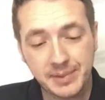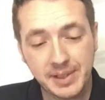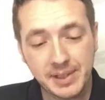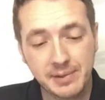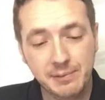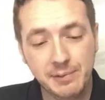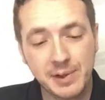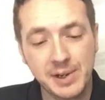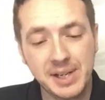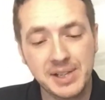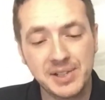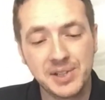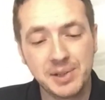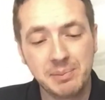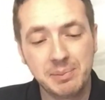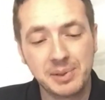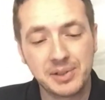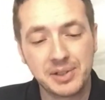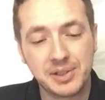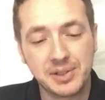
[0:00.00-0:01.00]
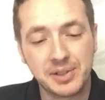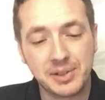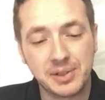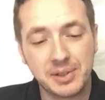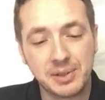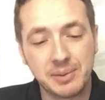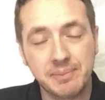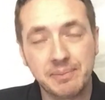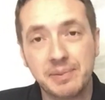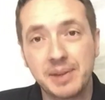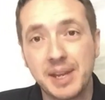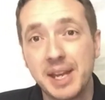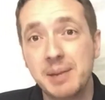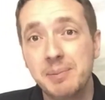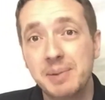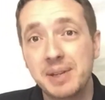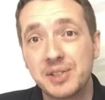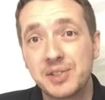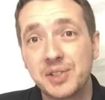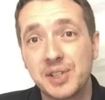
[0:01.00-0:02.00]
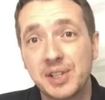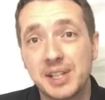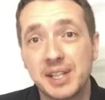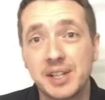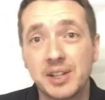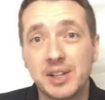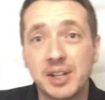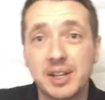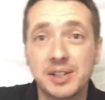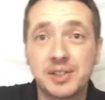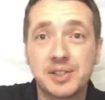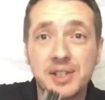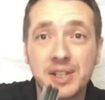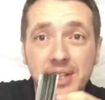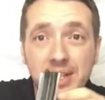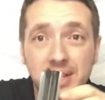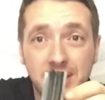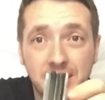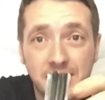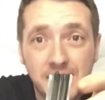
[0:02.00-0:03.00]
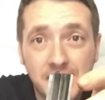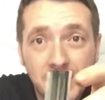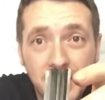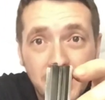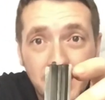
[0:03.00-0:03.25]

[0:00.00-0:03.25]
Very simple to do. I basically got an